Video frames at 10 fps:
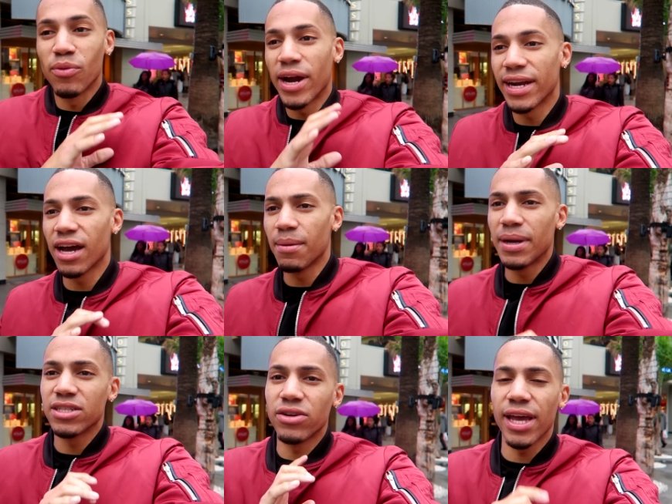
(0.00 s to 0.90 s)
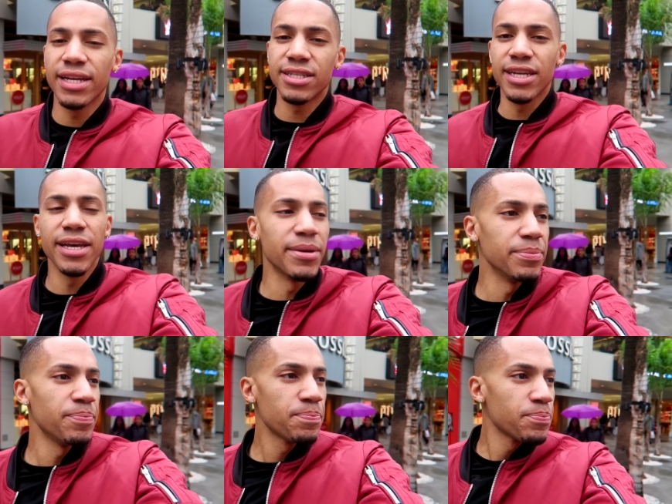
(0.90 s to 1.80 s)
But right now I'm about to go to
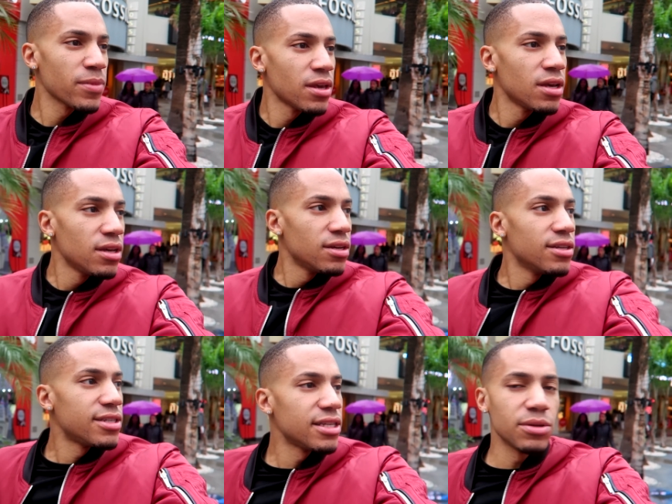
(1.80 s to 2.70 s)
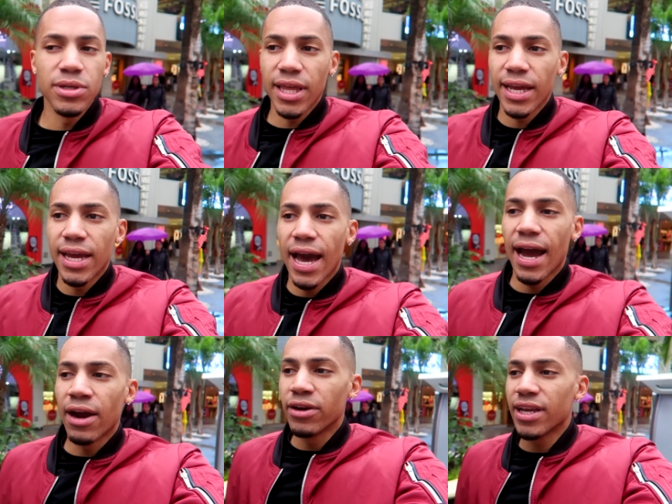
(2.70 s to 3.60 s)
H&M, see what they
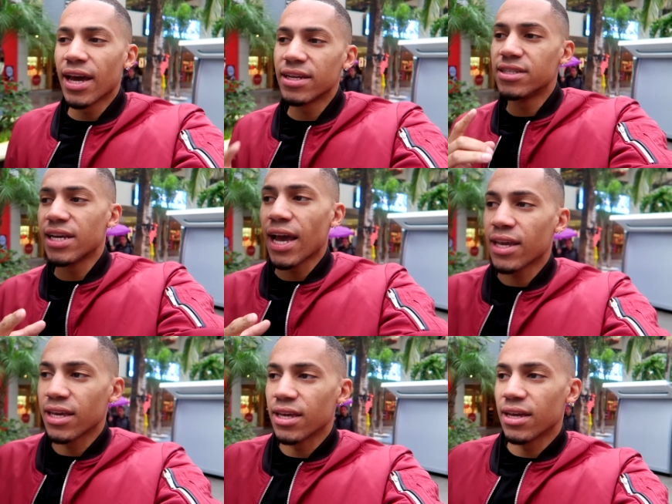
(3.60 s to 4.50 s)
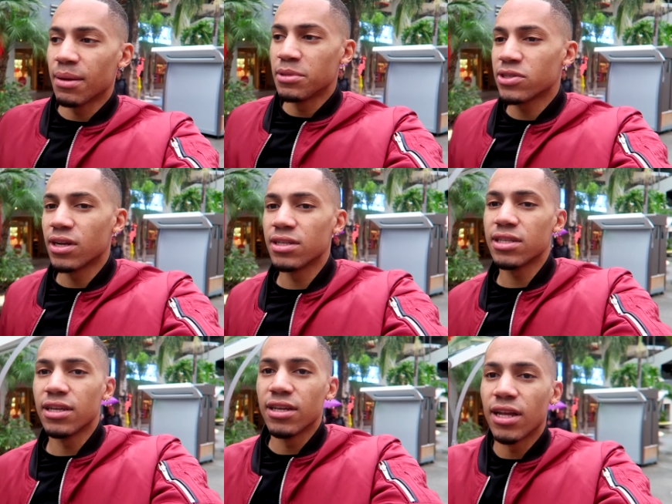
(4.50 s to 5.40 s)
got. I already got a jacket. I'm just trying
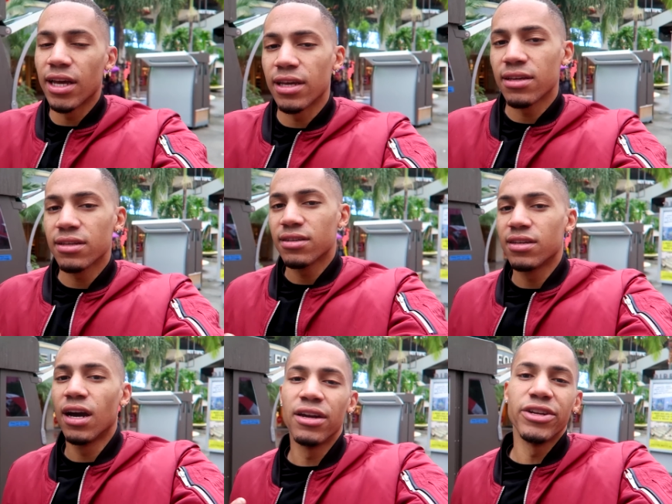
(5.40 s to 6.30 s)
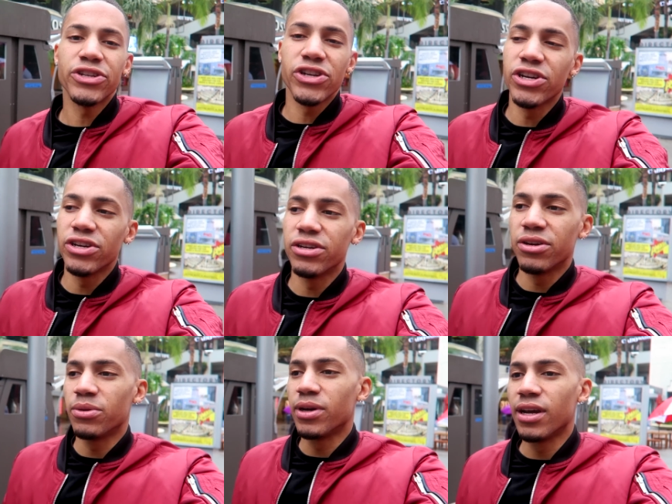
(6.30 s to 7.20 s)
to see like an undershirt
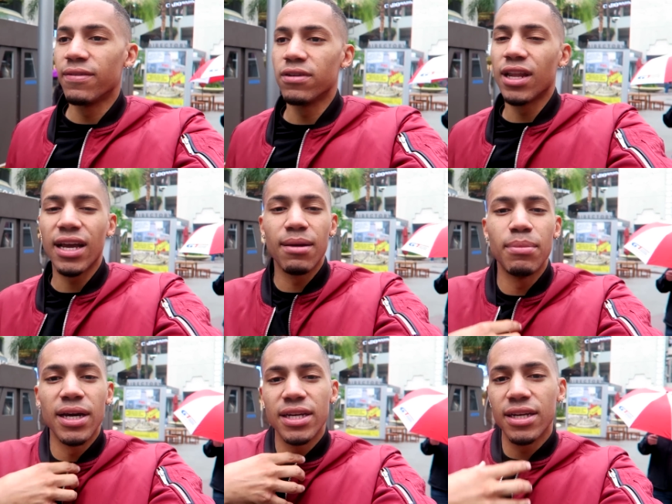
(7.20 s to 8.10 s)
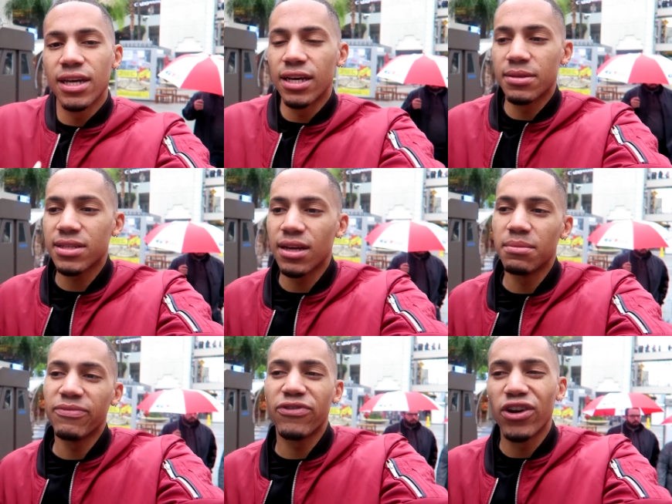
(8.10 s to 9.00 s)
or whatever, like a button, uh,
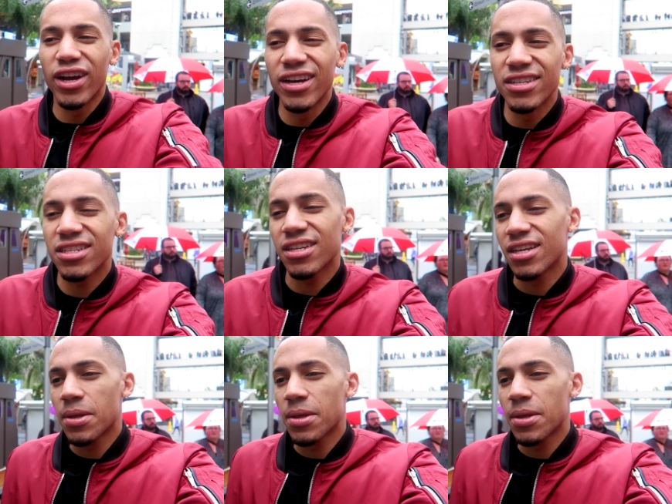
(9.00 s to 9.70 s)
something fresh.